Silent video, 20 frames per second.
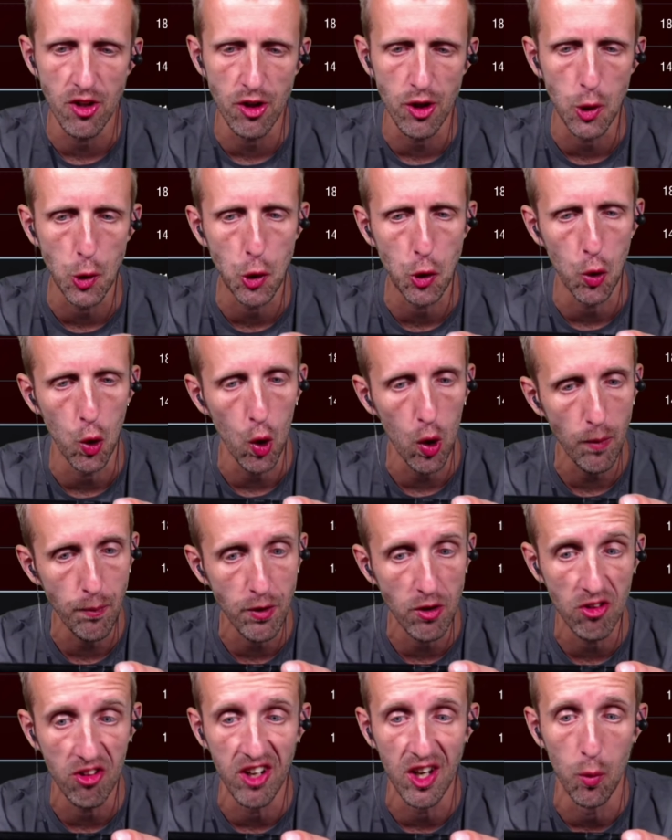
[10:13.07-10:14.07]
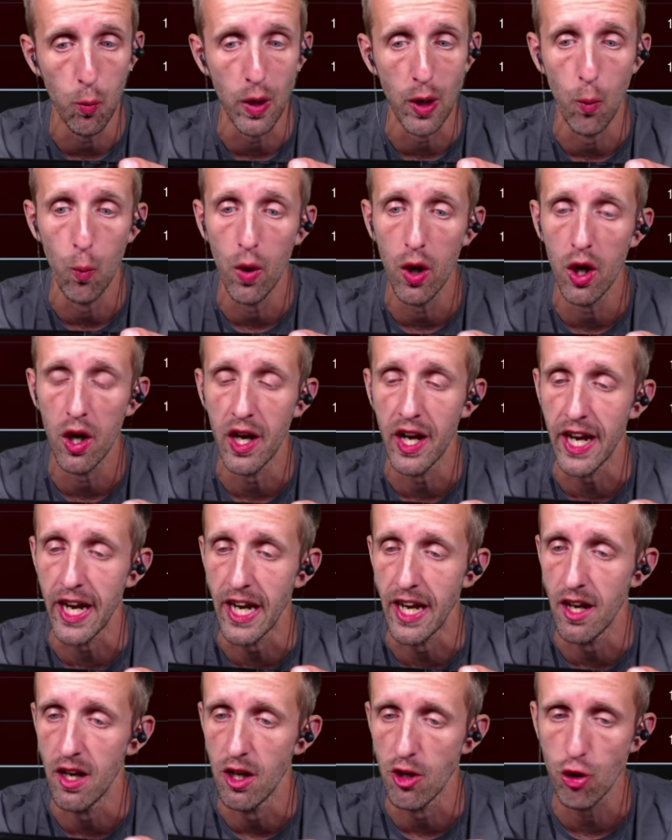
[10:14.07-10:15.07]
in total. Obviously, we were
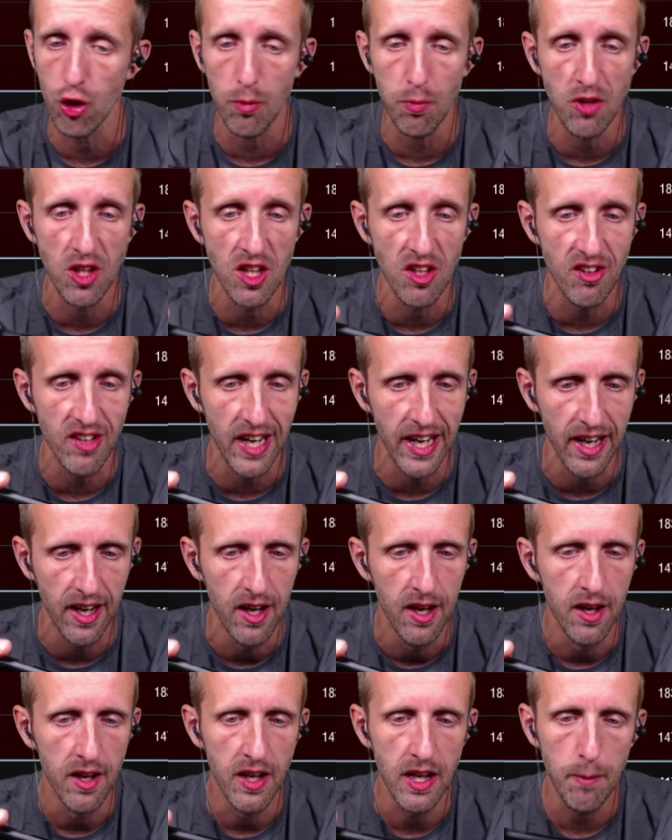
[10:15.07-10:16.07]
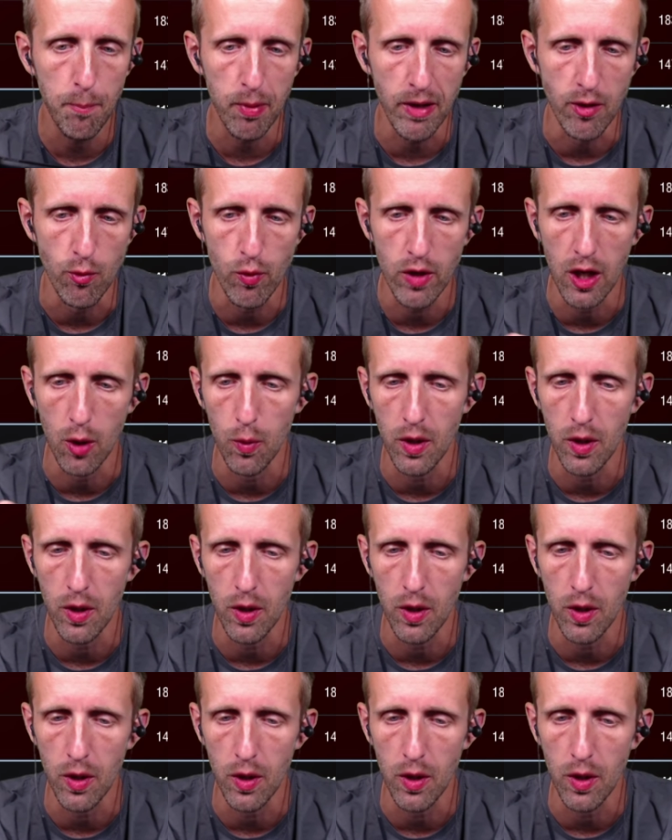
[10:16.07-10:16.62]
a, a top tier tank. He played really